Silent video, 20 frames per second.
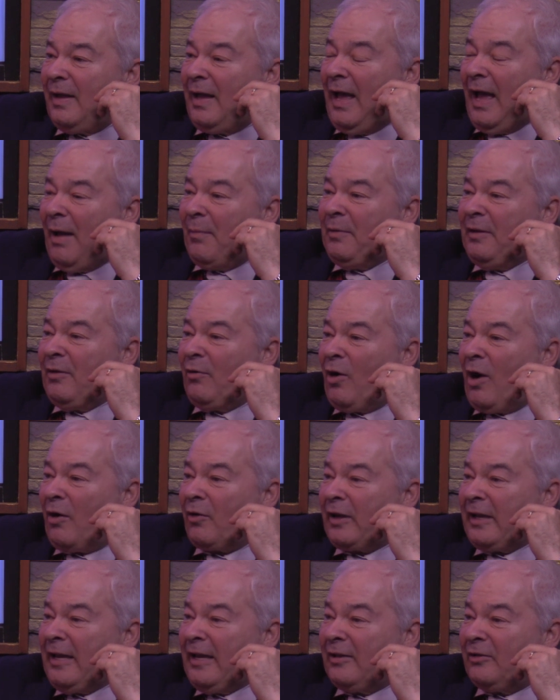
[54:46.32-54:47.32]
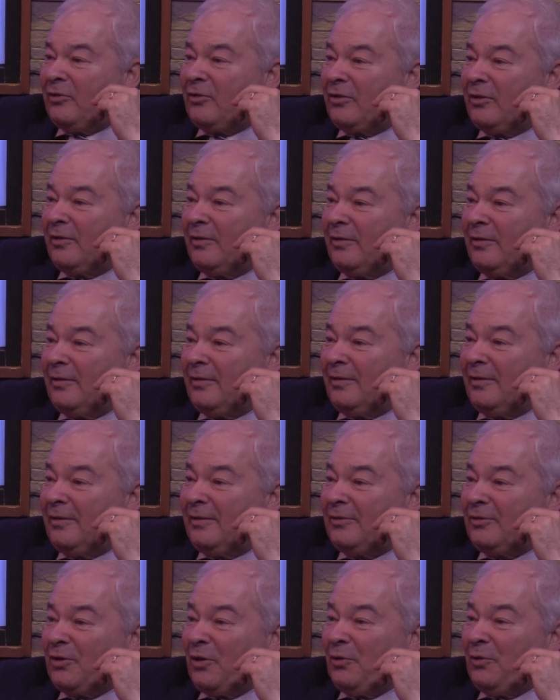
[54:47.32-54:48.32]
I mean, there are kids,
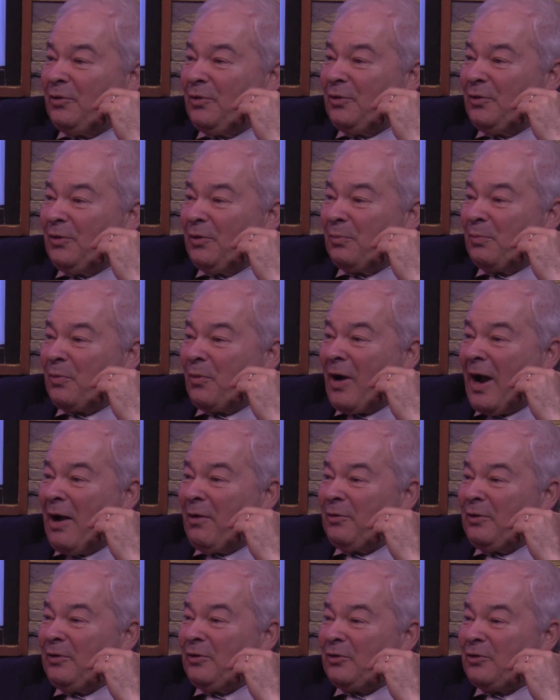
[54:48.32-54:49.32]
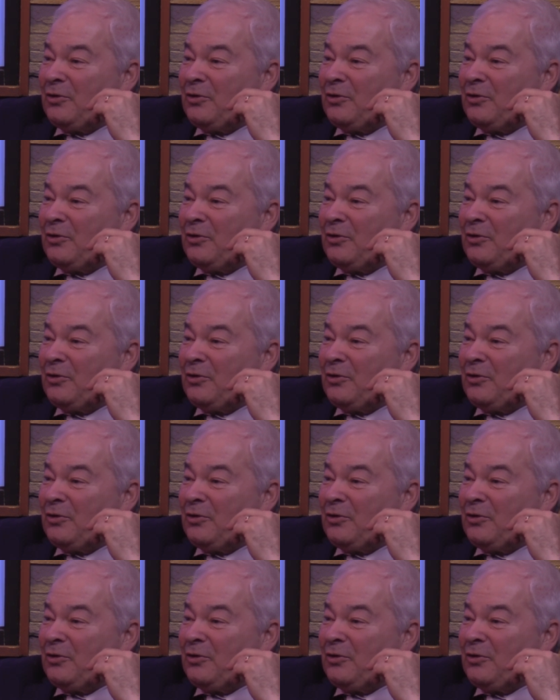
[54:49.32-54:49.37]
so you're proud and you're